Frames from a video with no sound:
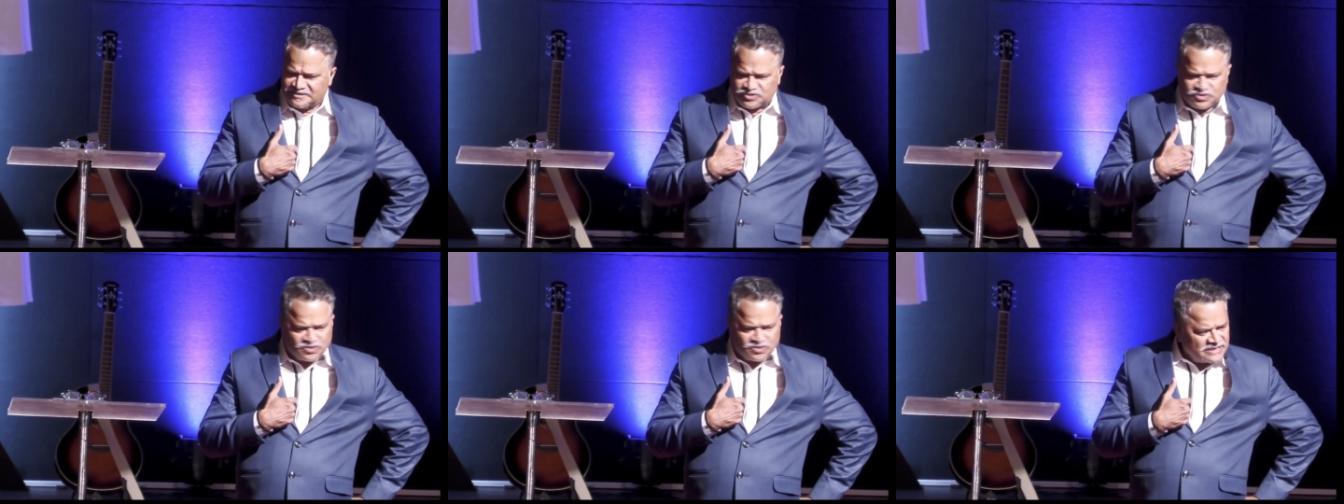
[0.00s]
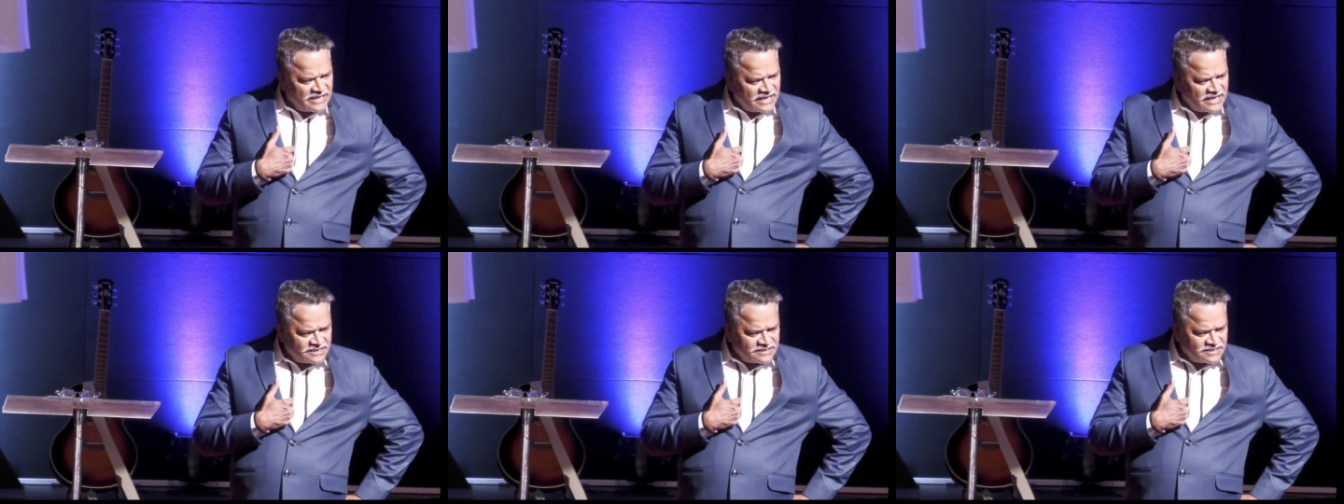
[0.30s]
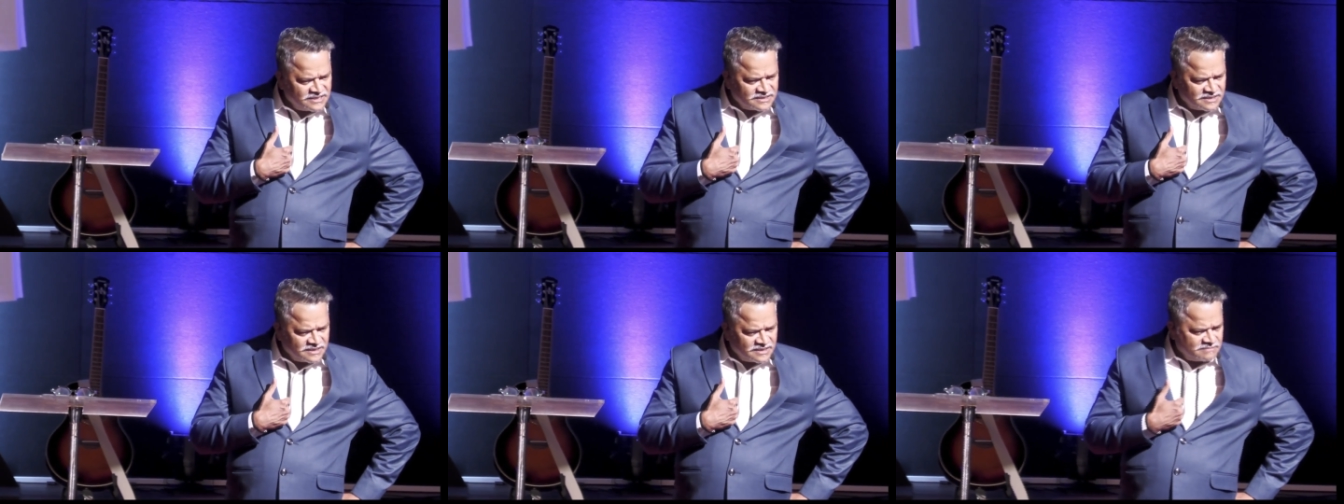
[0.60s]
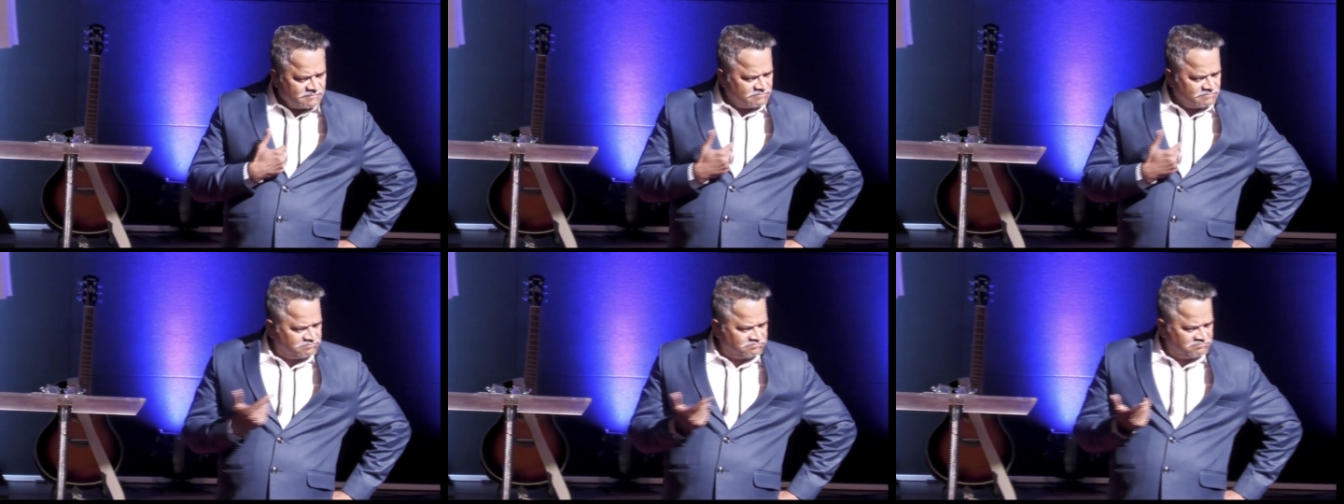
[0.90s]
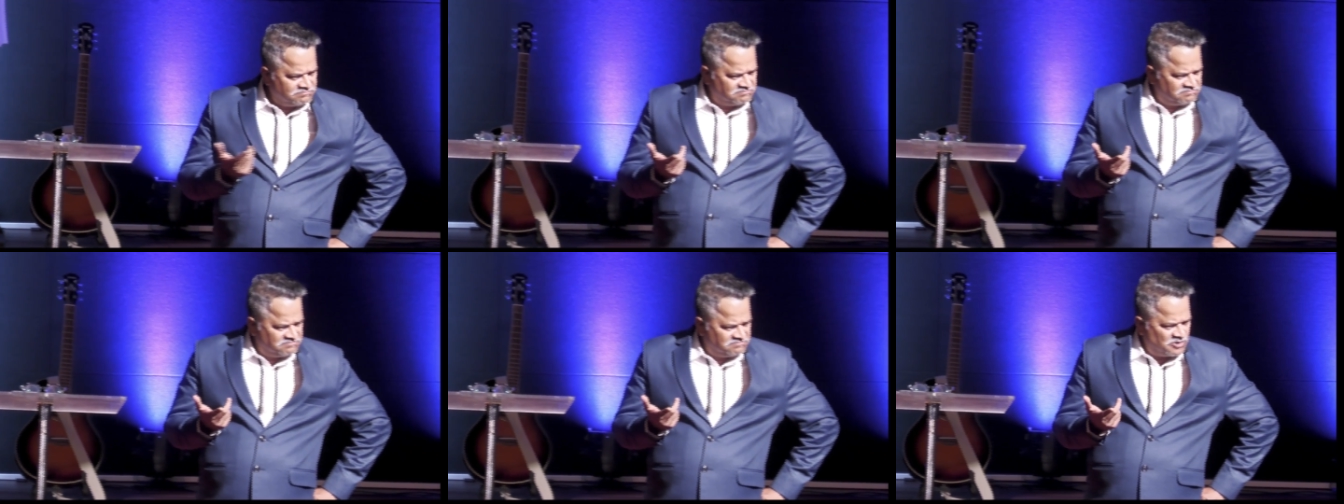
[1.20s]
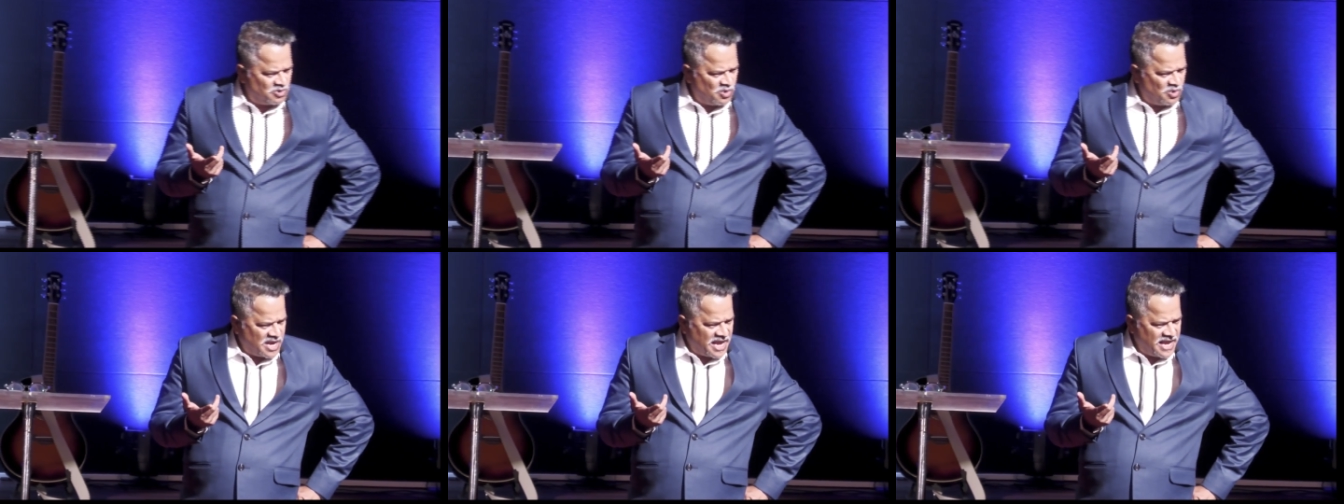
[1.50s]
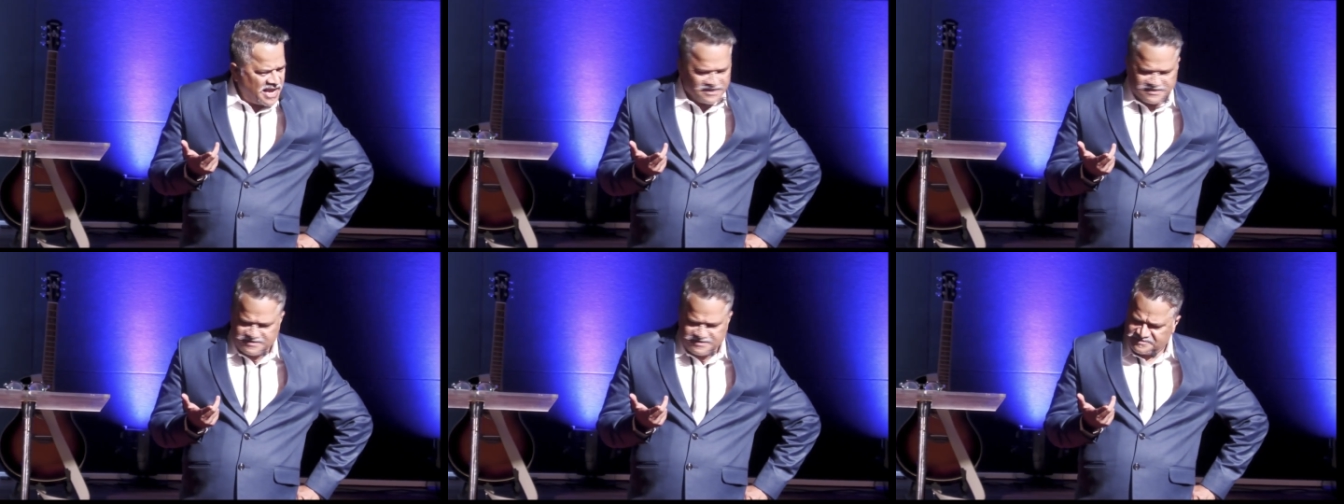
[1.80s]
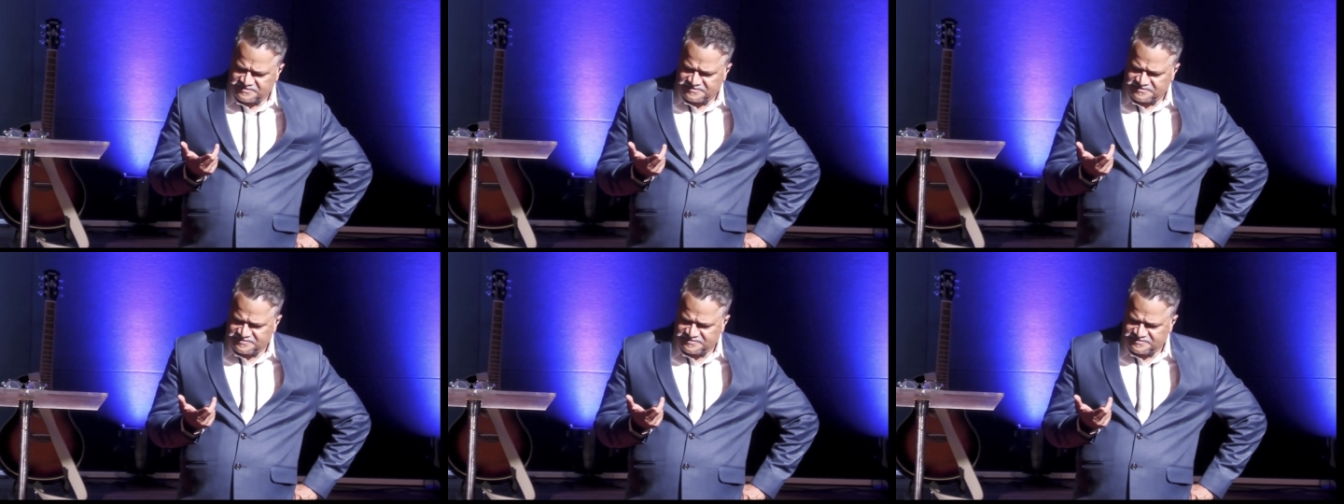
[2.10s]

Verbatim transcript: So Elijah said, "Who cares?"